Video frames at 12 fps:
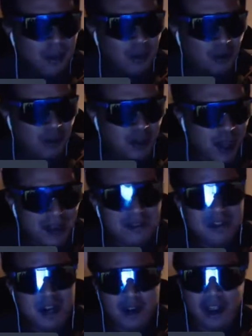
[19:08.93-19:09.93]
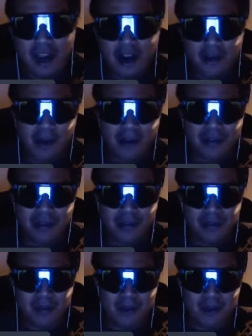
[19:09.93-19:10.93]
me those guys and I'll care about
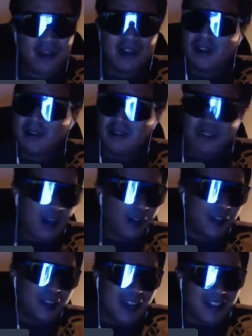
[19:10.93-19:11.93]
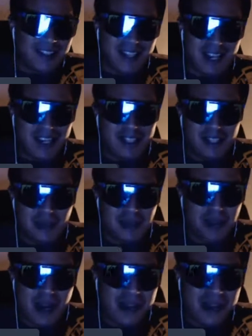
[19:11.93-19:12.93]
them. The other guys that
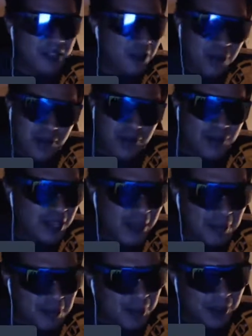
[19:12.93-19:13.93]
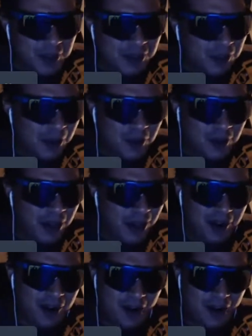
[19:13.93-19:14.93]
AEW has, I don't give a damn about them. I don't
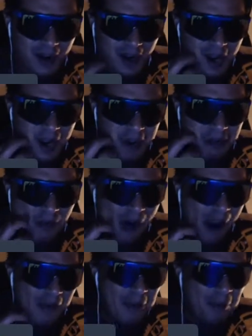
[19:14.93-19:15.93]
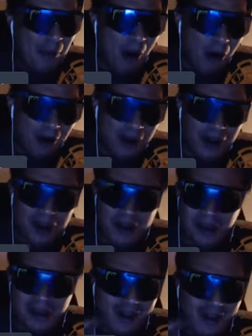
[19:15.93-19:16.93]
care. Private
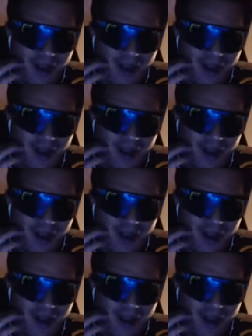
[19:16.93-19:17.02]
Party.